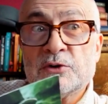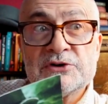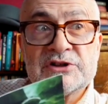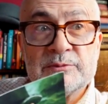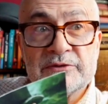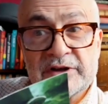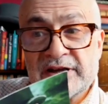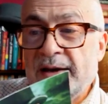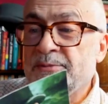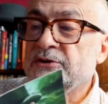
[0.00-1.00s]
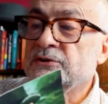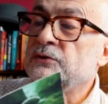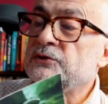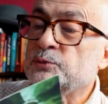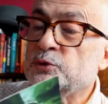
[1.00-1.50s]
some of the
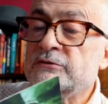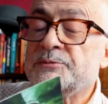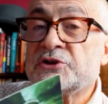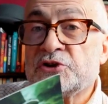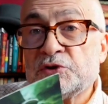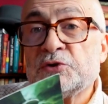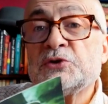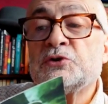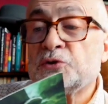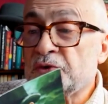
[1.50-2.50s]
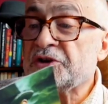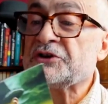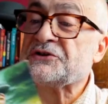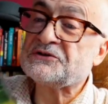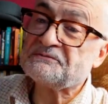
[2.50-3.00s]
capital's more obscure
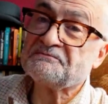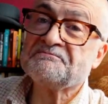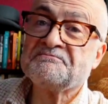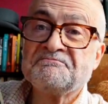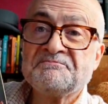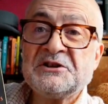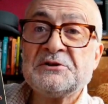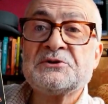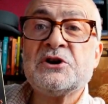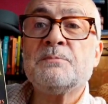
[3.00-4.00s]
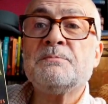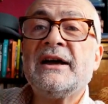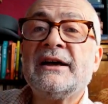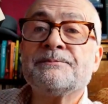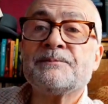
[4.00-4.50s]
corners. So, top
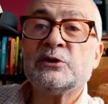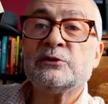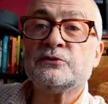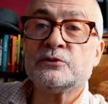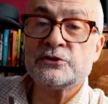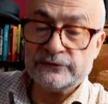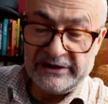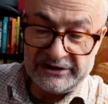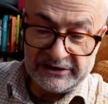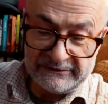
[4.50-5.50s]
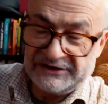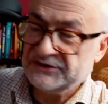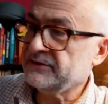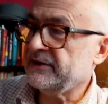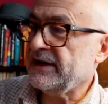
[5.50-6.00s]
man, look forward to reading the
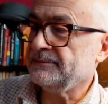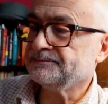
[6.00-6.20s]
rest of that.